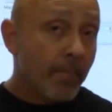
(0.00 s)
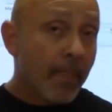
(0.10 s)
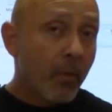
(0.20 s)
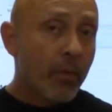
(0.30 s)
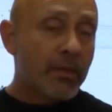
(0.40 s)

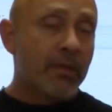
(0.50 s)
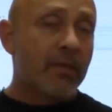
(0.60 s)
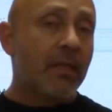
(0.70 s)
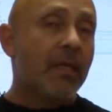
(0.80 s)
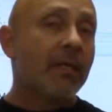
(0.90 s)
which is
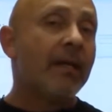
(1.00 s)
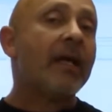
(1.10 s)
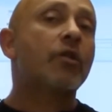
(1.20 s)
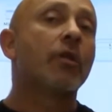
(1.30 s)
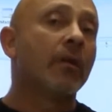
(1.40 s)
the
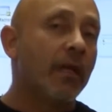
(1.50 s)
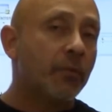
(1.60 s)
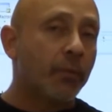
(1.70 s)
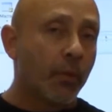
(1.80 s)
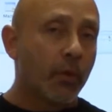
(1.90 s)

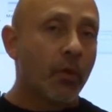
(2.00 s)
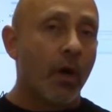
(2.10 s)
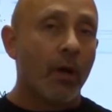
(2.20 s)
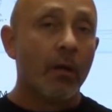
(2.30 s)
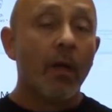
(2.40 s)
connectionless
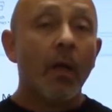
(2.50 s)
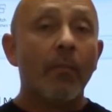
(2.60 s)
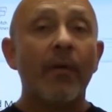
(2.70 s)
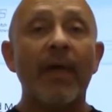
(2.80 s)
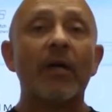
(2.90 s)
protocol,
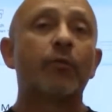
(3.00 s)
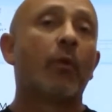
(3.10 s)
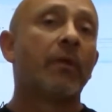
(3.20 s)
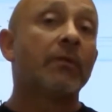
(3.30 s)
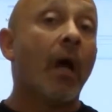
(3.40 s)
but that's
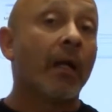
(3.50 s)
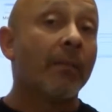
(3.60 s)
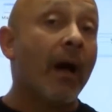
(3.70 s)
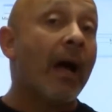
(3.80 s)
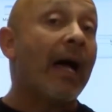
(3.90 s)
what we're talking
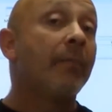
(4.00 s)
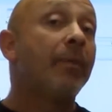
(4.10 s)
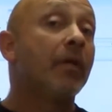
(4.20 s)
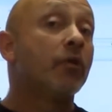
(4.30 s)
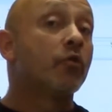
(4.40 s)
about,
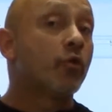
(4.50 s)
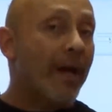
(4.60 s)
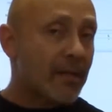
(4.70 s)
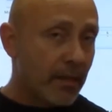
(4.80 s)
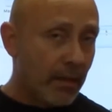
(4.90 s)
IP
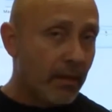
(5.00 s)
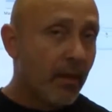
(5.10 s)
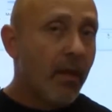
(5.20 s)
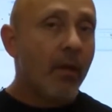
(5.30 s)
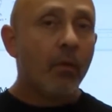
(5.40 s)
addressing,
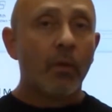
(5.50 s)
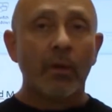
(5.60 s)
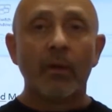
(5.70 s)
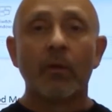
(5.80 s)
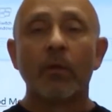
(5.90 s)

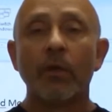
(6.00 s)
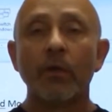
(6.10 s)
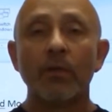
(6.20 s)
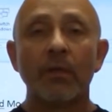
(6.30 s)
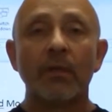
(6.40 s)
whether we're
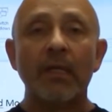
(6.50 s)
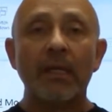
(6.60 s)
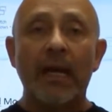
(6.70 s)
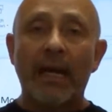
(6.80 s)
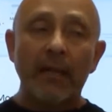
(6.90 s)
using
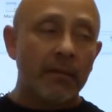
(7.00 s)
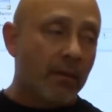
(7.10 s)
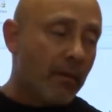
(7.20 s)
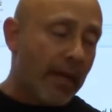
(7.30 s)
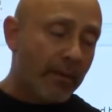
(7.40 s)
the
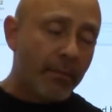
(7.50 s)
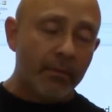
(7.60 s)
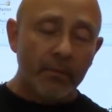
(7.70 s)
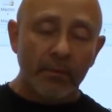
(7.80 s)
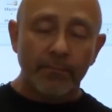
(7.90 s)

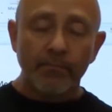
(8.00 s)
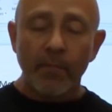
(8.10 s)
IP